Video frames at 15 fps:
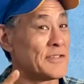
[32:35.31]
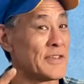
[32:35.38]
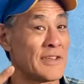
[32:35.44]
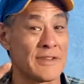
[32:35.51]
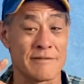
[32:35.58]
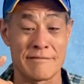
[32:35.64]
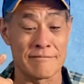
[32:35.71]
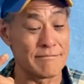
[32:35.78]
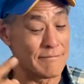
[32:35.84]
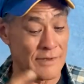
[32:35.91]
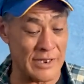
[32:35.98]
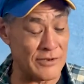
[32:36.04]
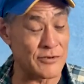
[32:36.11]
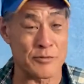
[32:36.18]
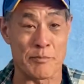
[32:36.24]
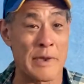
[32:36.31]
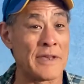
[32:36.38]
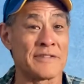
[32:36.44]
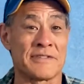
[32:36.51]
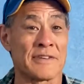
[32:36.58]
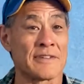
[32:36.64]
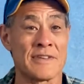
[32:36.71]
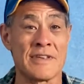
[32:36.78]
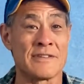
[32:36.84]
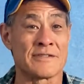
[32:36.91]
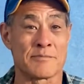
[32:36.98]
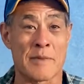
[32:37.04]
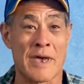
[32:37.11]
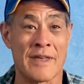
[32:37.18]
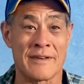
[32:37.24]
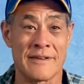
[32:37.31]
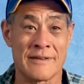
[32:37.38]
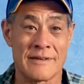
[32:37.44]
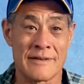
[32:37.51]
to get your basic needs met,